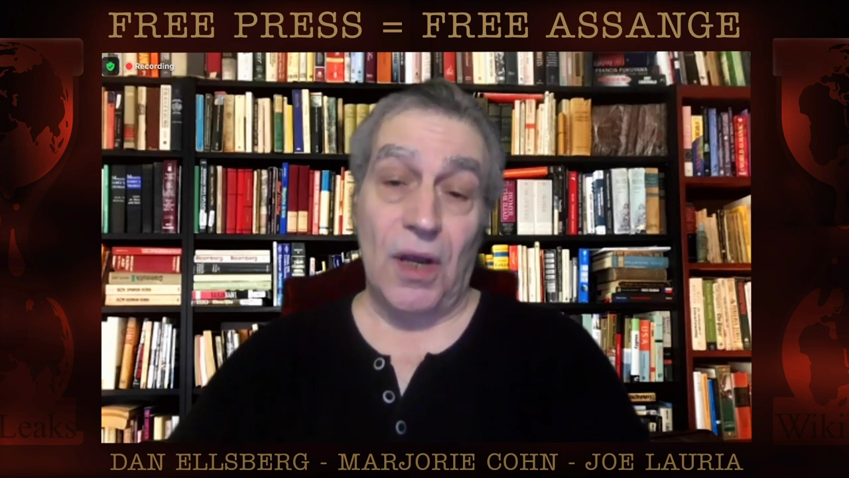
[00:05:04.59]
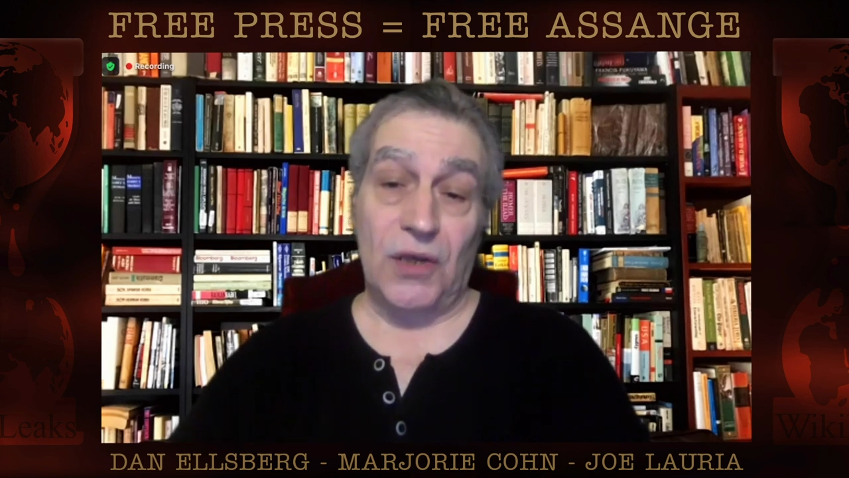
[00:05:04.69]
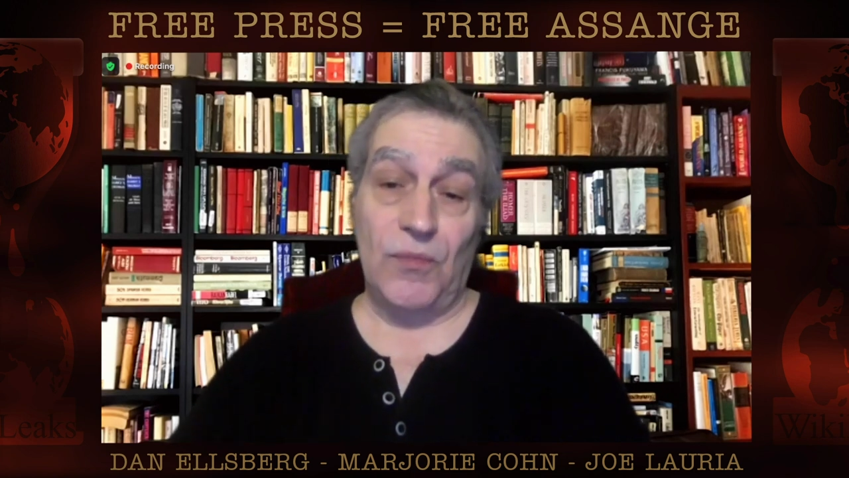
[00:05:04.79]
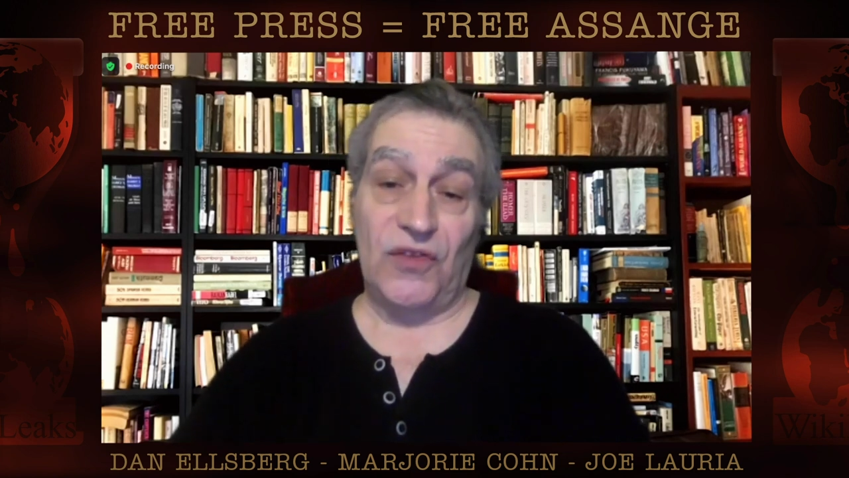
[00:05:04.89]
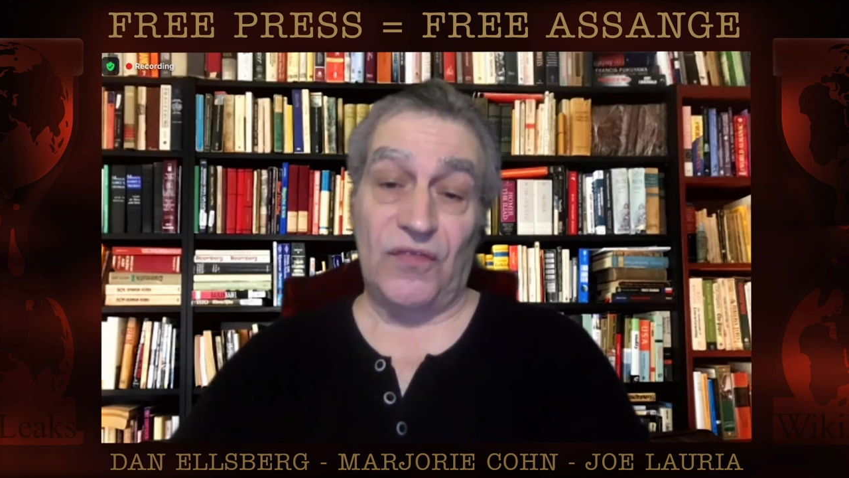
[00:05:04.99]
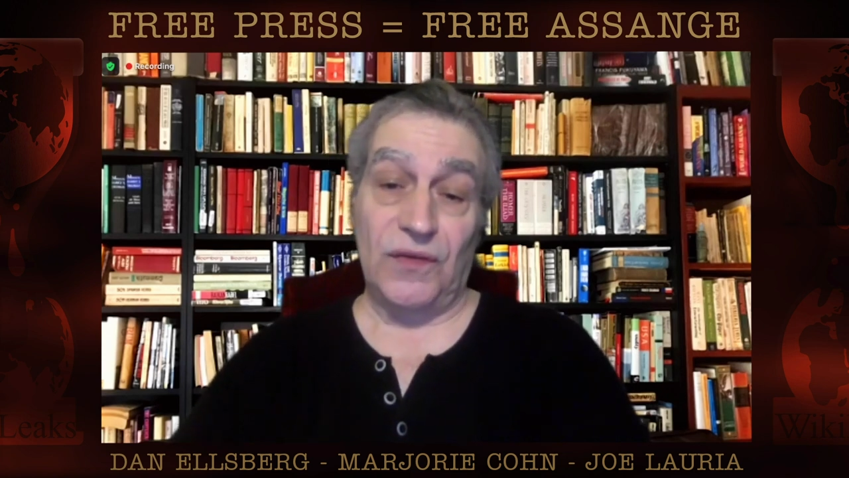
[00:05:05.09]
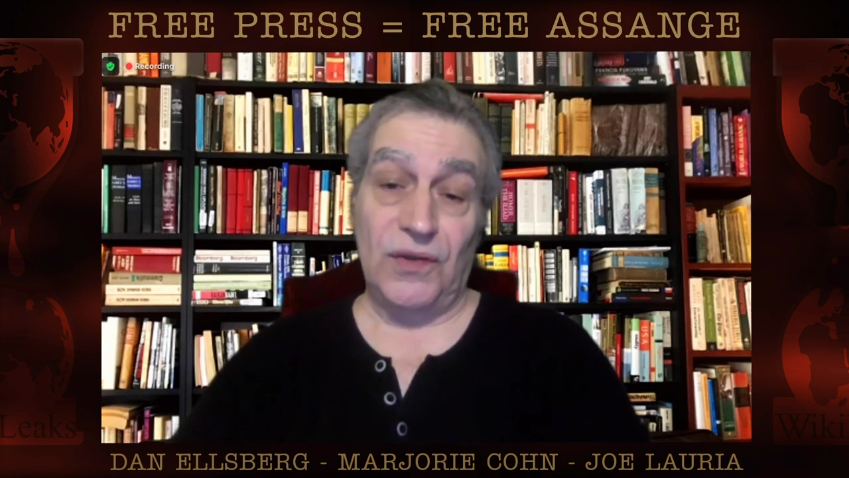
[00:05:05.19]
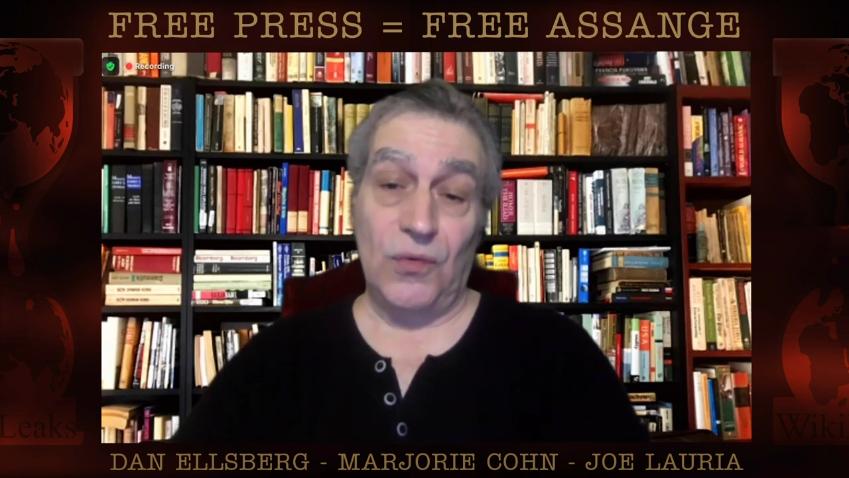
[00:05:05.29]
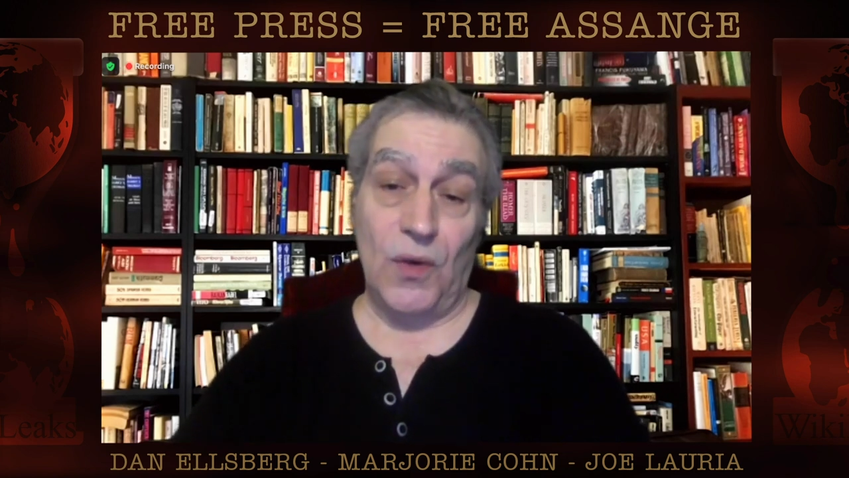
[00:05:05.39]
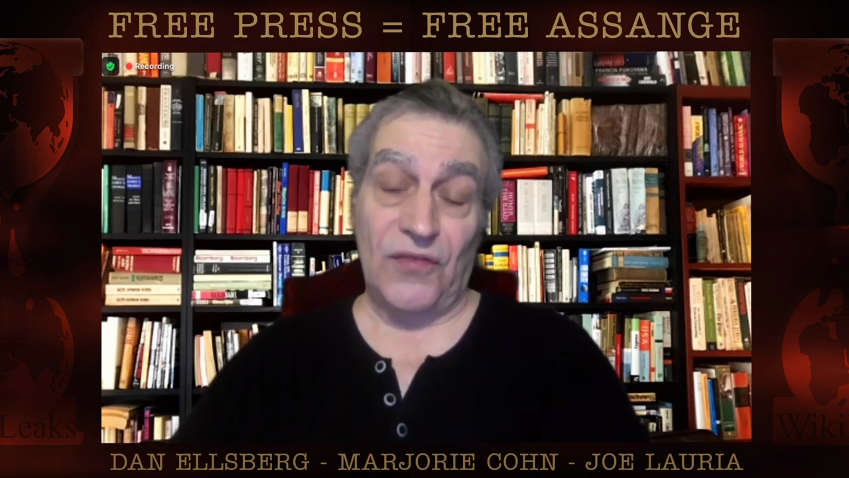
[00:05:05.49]
documents from
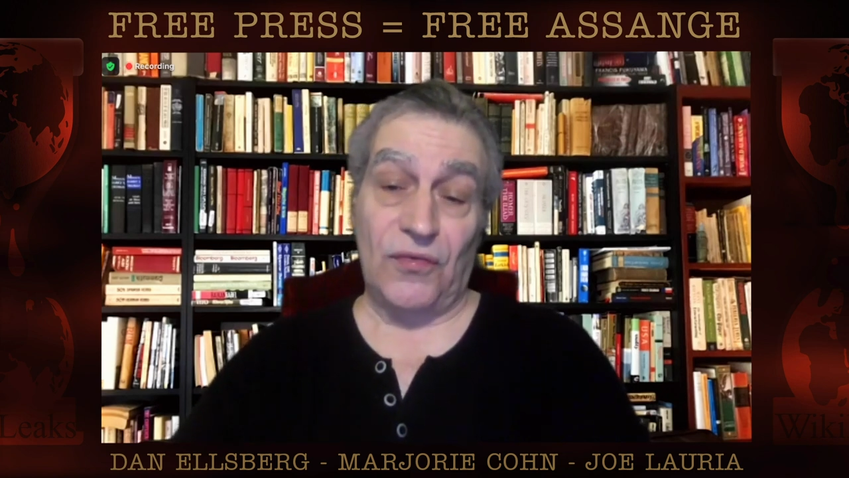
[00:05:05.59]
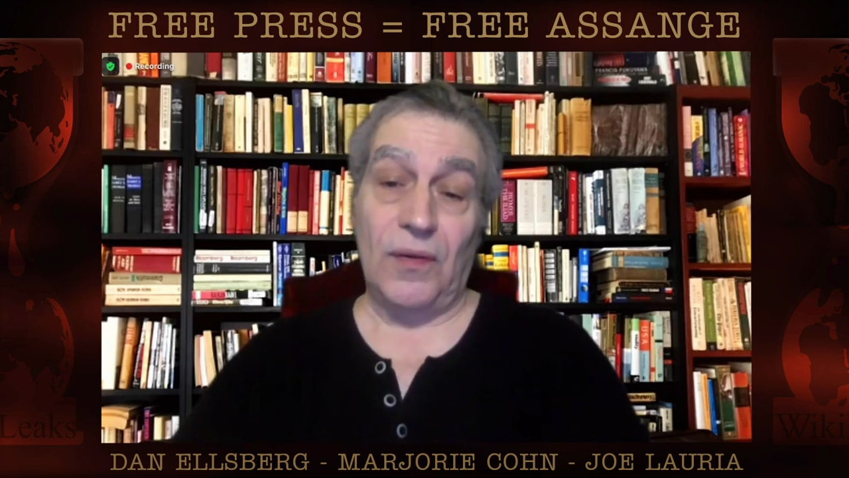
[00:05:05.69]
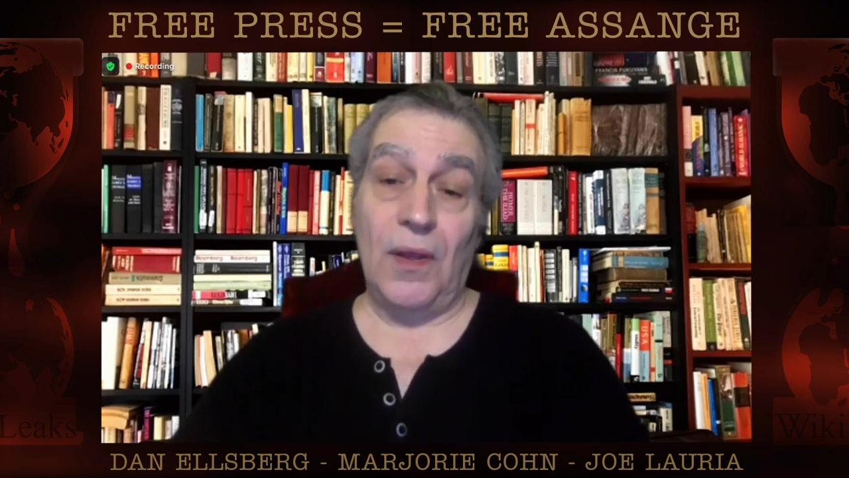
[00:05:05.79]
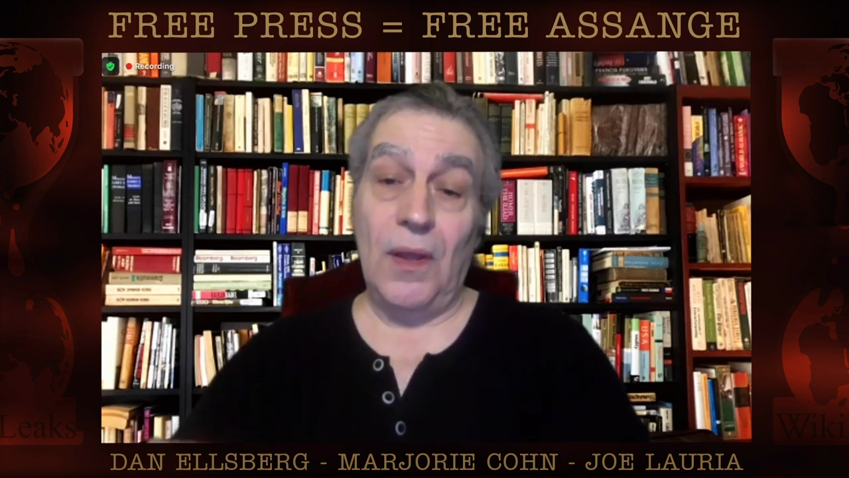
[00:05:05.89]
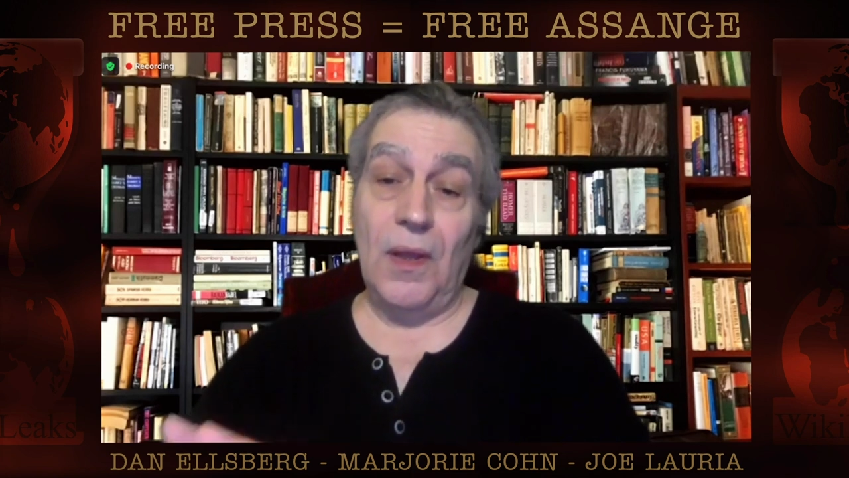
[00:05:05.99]
the U.S.